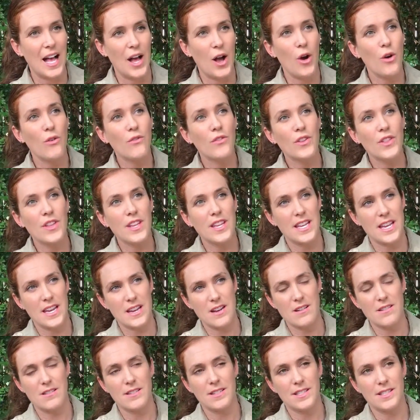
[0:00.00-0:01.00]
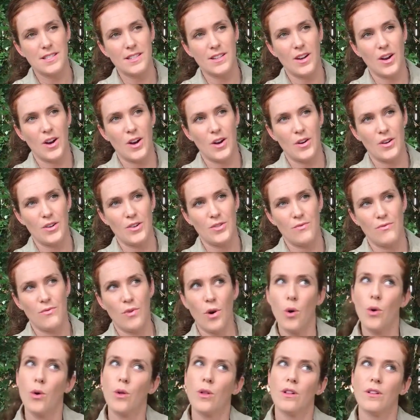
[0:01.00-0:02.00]
Over the years, our
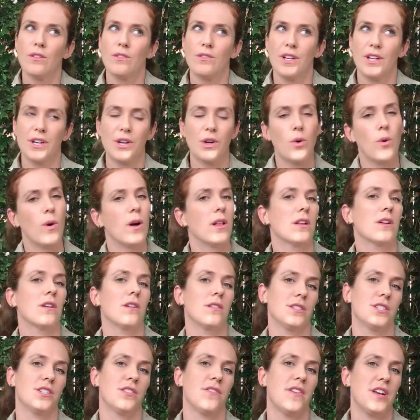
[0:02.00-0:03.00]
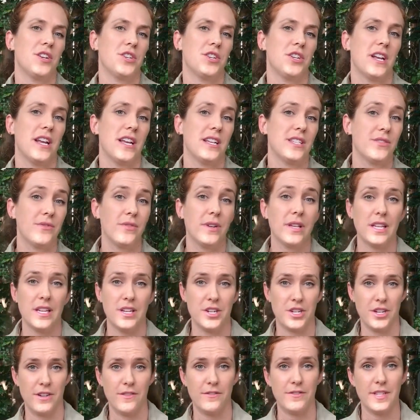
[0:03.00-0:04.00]
role in koala conservation has really
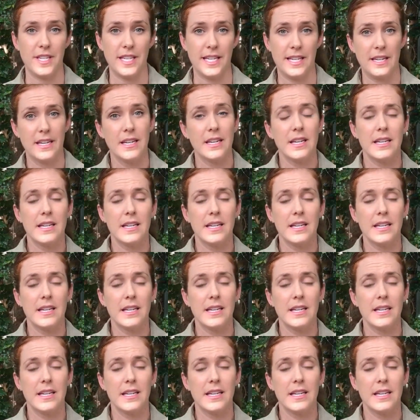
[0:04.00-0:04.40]
shifted.